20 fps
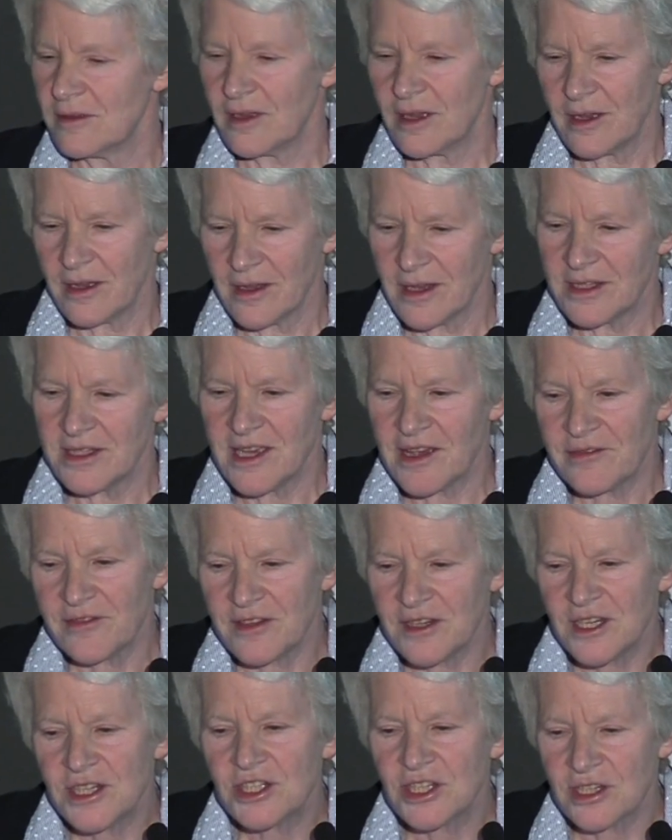a
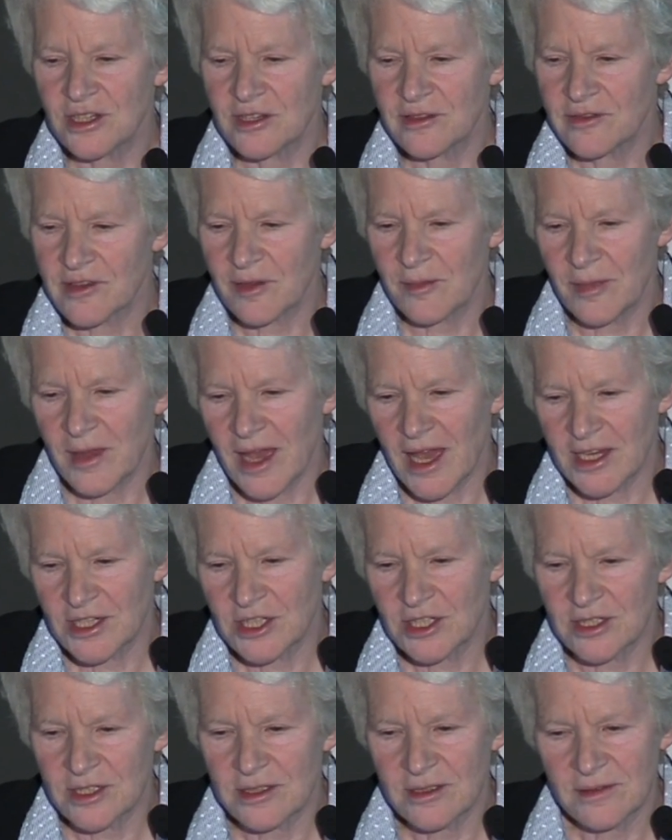definition of
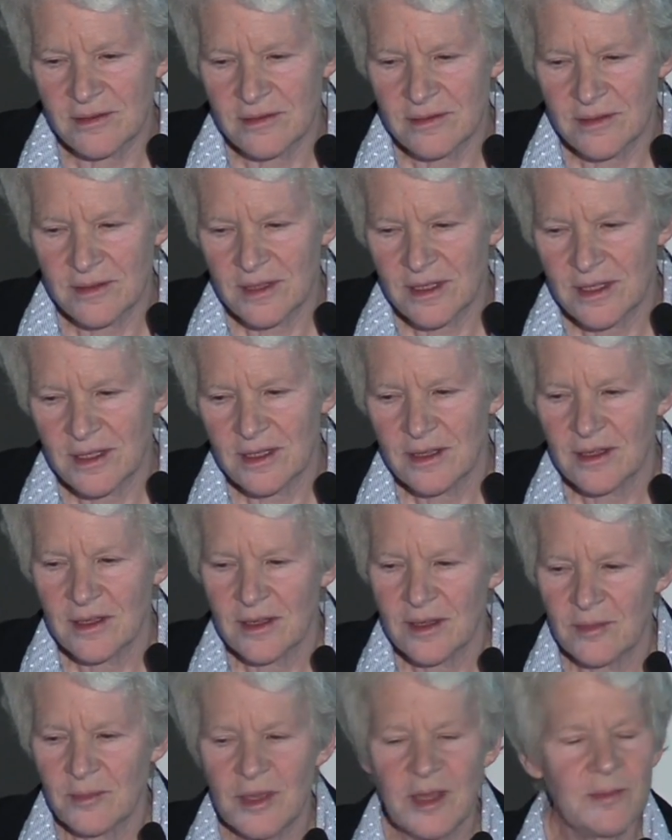compassion.
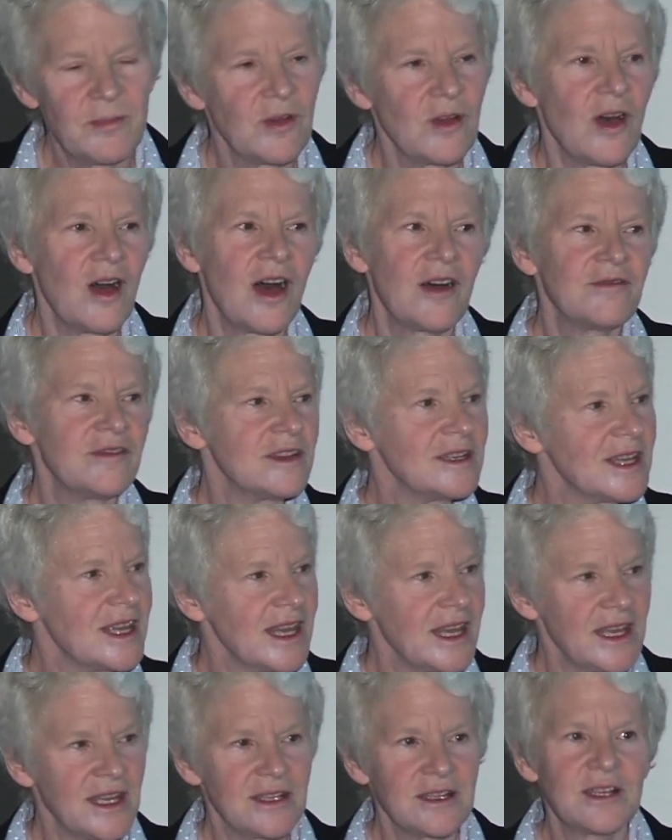People often
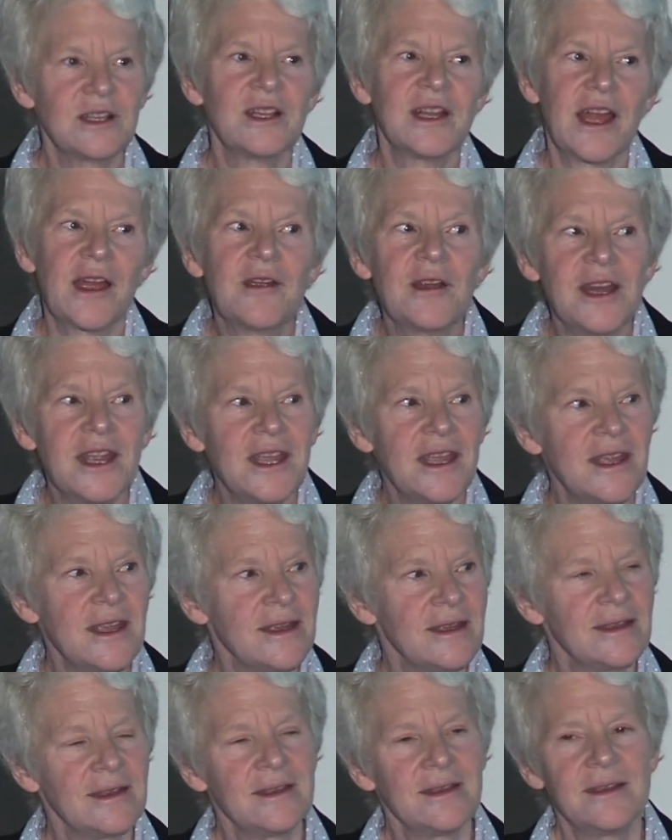gain clarity
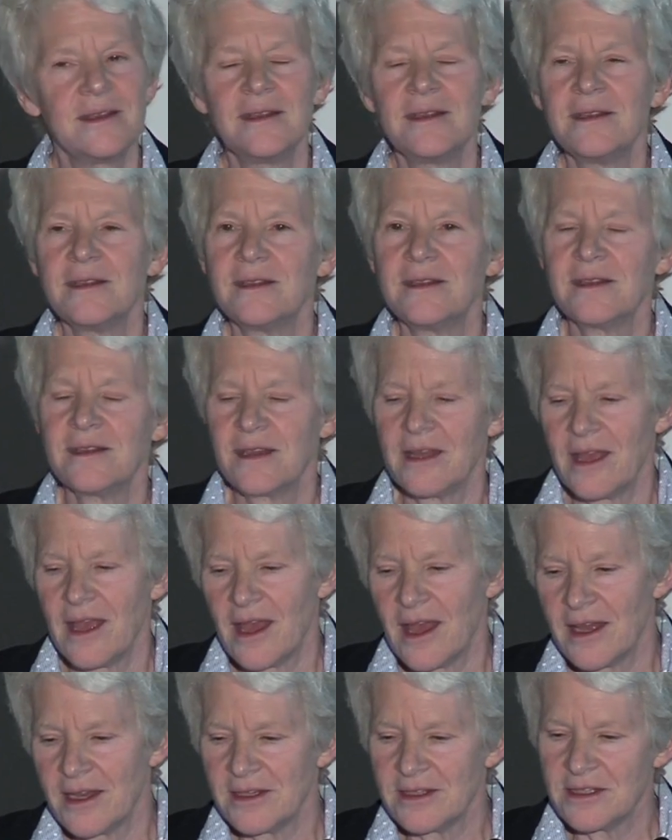
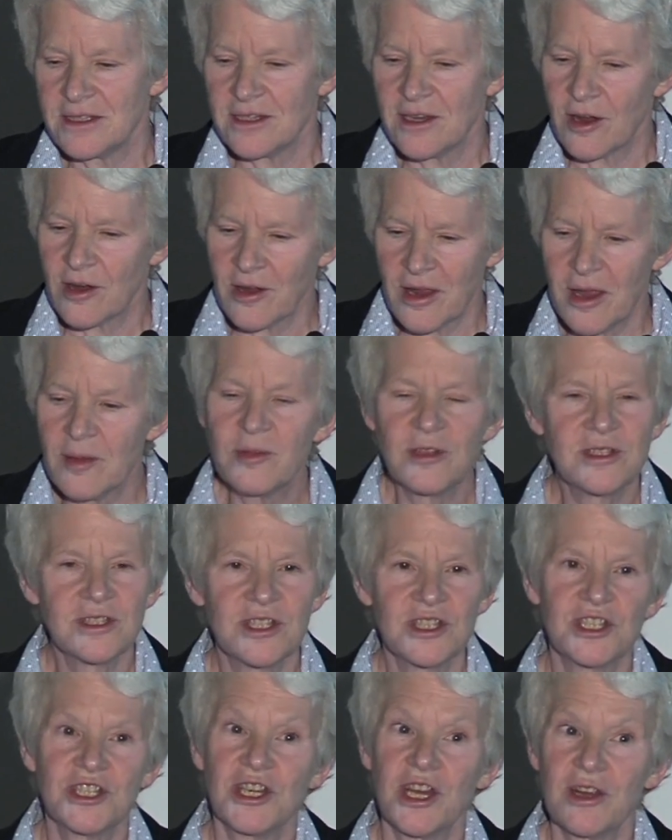and are able
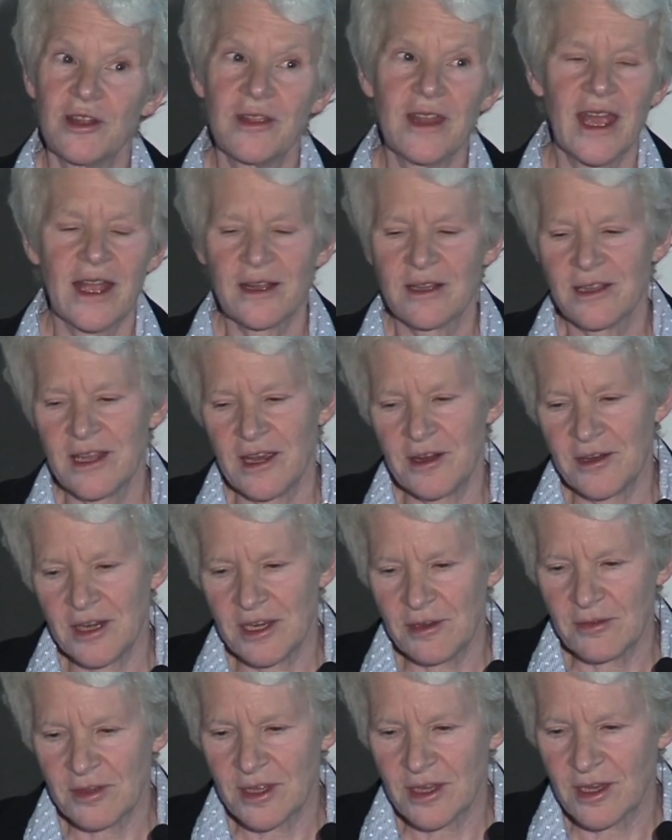to share that
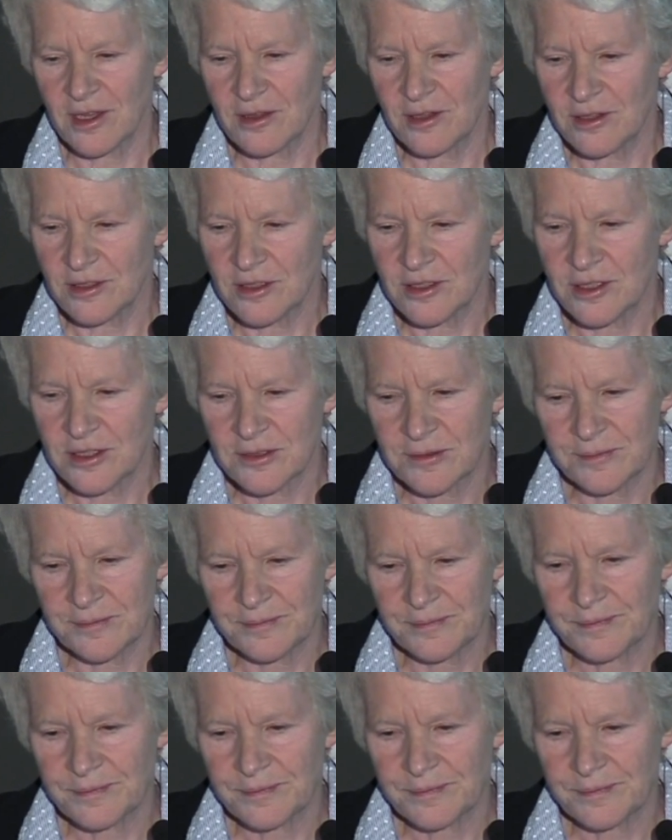clarity with others.